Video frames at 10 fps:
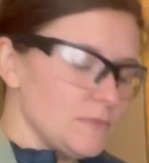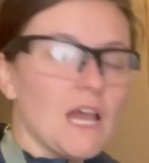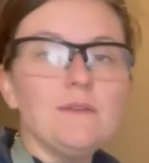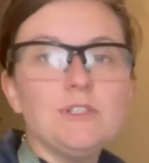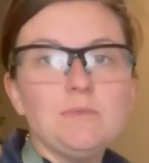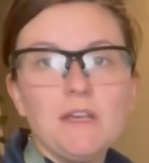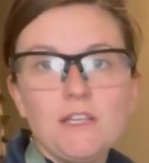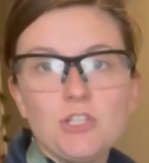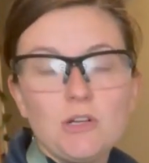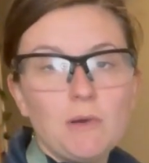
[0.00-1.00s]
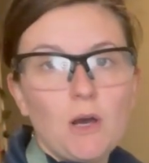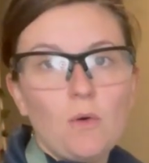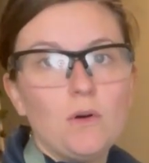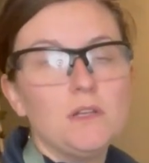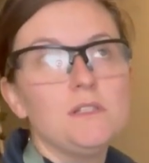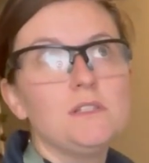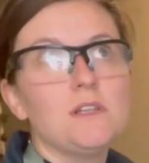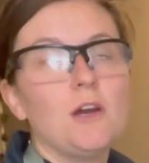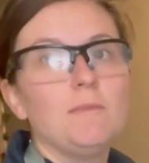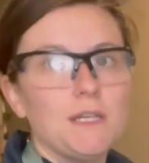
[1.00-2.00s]
I'm just making sure my oils
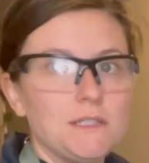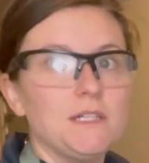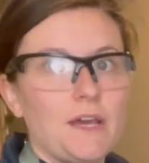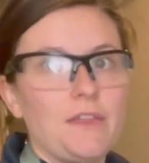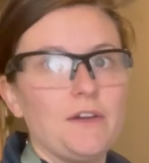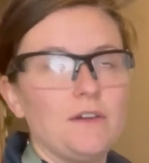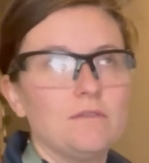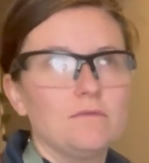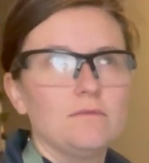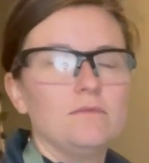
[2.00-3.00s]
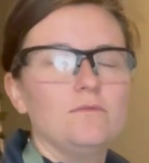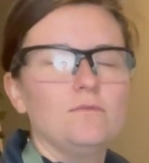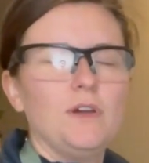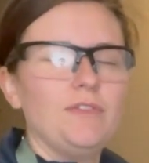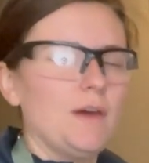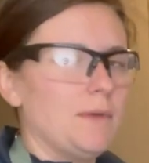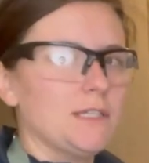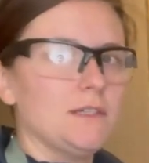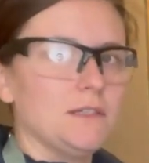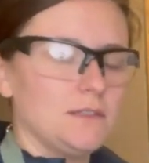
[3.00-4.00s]
are mixed together, if that makes sense.